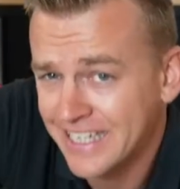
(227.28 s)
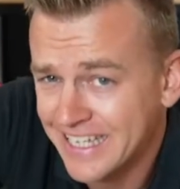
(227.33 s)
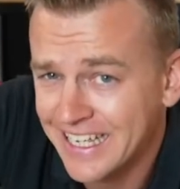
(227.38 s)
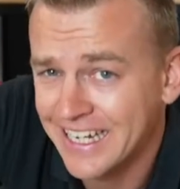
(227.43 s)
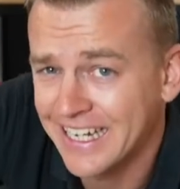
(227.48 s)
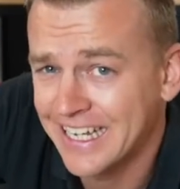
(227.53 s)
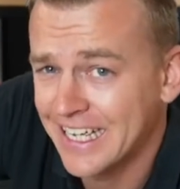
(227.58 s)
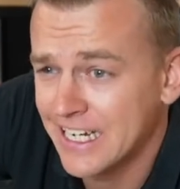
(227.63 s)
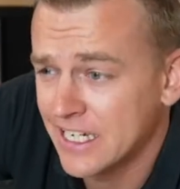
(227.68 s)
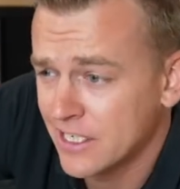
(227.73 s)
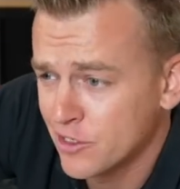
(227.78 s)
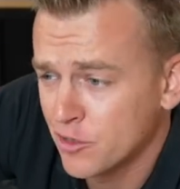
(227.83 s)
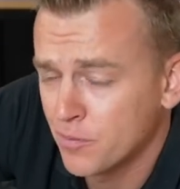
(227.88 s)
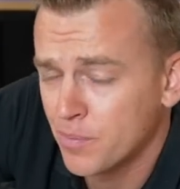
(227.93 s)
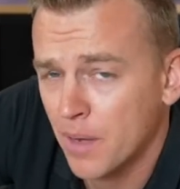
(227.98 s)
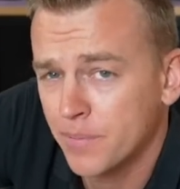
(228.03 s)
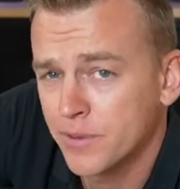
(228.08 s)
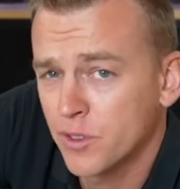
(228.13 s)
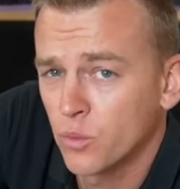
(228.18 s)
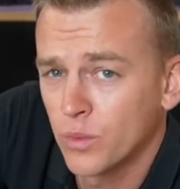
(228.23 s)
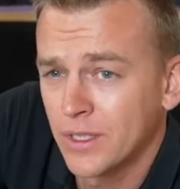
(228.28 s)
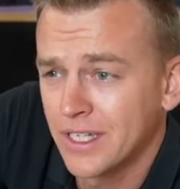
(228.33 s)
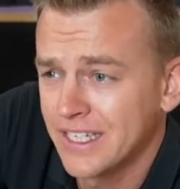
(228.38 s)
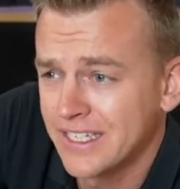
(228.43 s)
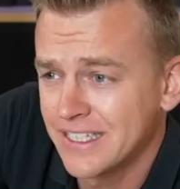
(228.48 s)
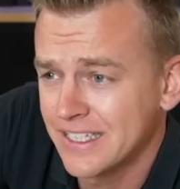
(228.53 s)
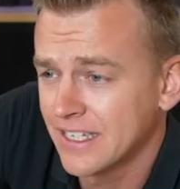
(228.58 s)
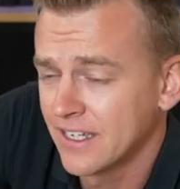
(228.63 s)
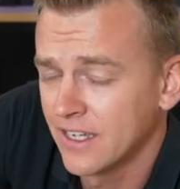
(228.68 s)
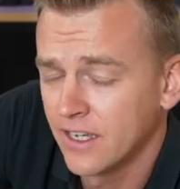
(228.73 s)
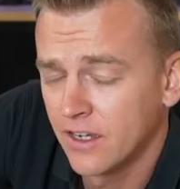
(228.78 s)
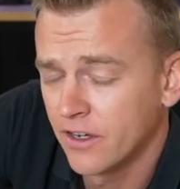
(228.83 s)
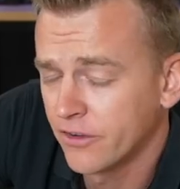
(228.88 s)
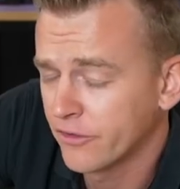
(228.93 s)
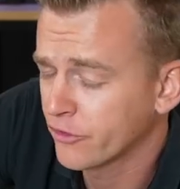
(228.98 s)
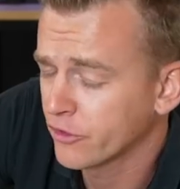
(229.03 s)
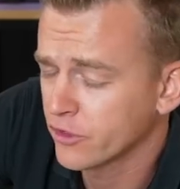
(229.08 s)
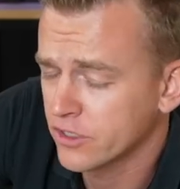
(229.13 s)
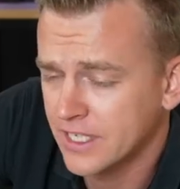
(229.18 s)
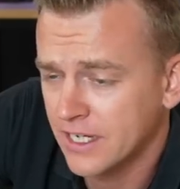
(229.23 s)
yet again to pop some wheelies.
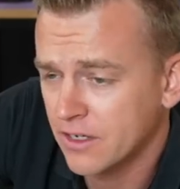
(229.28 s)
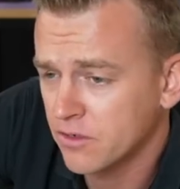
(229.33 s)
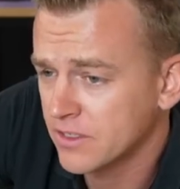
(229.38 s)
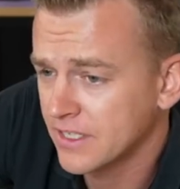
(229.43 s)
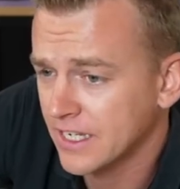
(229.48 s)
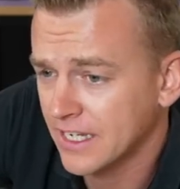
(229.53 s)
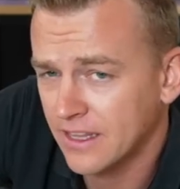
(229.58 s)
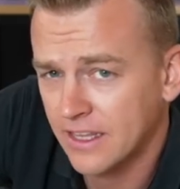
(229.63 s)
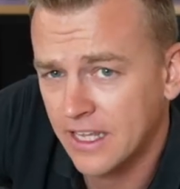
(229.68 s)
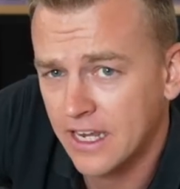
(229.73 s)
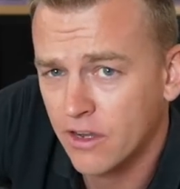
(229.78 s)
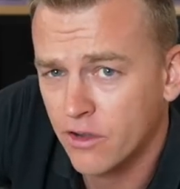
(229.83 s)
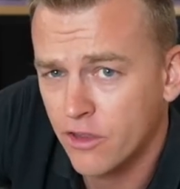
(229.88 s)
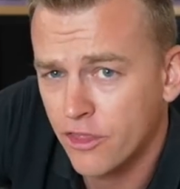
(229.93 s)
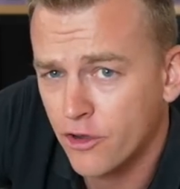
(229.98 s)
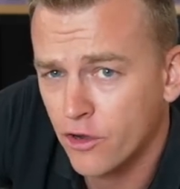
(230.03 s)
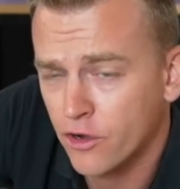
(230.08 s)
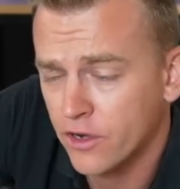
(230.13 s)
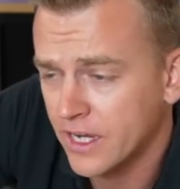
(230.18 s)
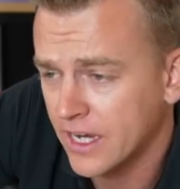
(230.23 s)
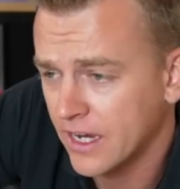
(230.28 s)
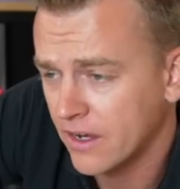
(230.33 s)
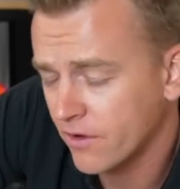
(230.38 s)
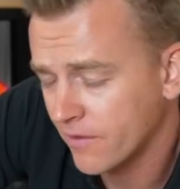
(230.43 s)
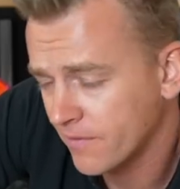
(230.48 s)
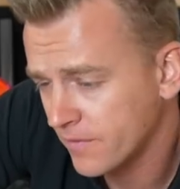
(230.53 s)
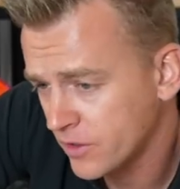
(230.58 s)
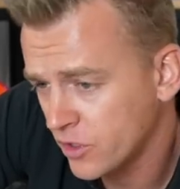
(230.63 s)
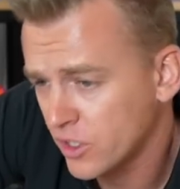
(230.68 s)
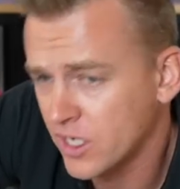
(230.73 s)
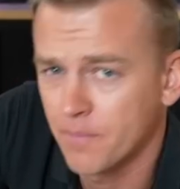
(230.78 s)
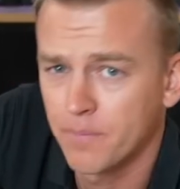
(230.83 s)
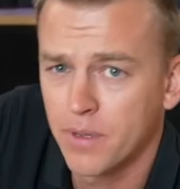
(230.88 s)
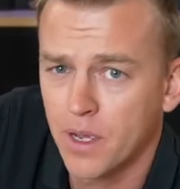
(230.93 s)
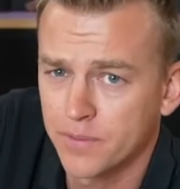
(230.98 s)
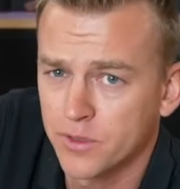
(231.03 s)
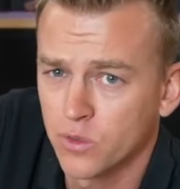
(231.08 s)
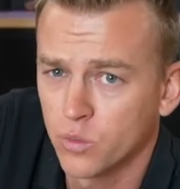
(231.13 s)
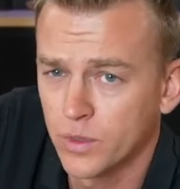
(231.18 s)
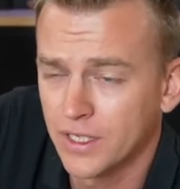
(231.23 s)
First gear, second gear, third gear, you can
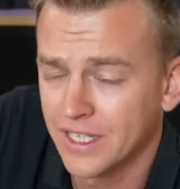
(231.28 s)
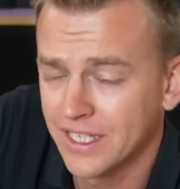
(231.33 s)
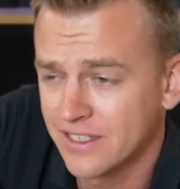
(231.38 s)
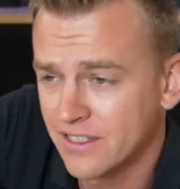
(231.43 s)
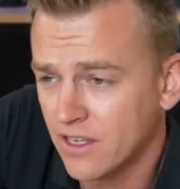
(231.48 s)
pop some wheelies.